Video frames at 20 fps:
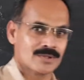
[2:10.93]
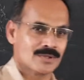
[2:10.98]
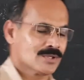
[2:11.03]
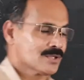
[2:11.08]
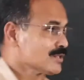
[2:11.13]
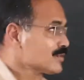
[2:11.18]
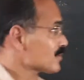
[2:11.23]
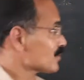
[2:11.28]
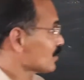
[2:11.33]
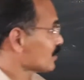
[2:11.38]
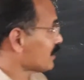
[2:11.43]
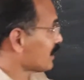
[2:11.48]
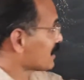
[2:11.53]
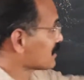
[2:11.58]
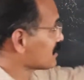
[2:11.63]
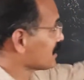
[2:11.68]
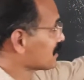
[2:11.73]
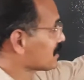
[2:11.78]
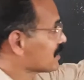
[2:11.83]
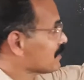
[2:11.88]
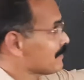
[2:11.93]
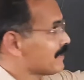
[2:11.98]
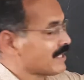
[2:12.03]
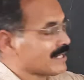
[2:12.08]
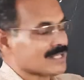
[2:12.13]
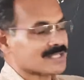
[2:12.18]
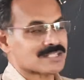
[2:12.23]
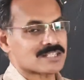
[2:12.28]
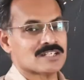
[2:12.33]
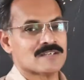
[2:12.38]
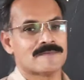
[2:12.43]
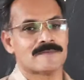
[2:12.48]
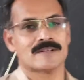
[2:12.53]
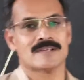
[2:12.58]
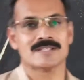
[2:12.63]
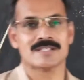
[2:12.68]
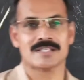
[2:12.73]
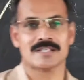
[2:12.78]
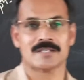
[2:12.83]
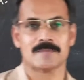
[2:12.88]
So there is a tremendous
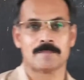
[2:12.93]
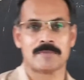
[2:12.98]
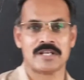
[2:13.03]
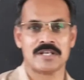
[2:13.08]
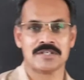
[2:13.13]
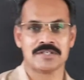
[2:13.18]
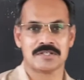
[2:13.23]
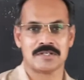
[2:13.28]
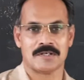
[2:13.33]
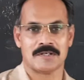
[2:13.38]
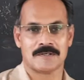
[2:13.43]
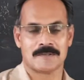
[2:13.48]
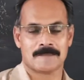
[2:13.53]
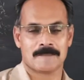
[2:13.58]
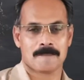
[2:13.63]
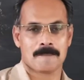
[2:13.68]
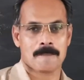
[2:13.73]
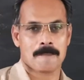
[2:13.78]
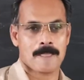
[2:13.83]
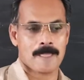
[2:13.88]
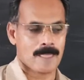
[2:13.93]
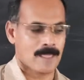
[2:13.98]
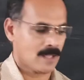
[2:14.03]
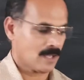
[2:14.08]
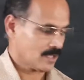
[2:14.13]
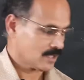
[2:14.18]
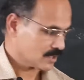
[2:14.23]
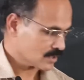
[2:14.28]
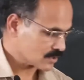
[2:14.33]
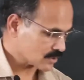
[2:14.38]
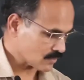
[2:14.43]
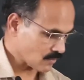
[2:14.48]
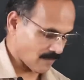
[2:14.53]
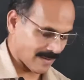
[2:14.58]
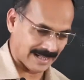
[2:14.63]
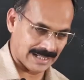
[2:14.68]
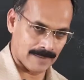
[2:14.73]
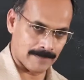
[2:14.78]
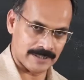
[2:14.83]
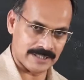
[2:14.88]
difference in pressure. So
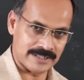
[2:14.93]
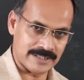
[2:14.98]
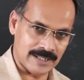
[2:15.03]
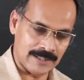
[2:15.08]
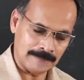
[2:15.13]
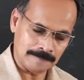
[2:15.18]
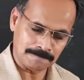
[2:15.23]
what happened here?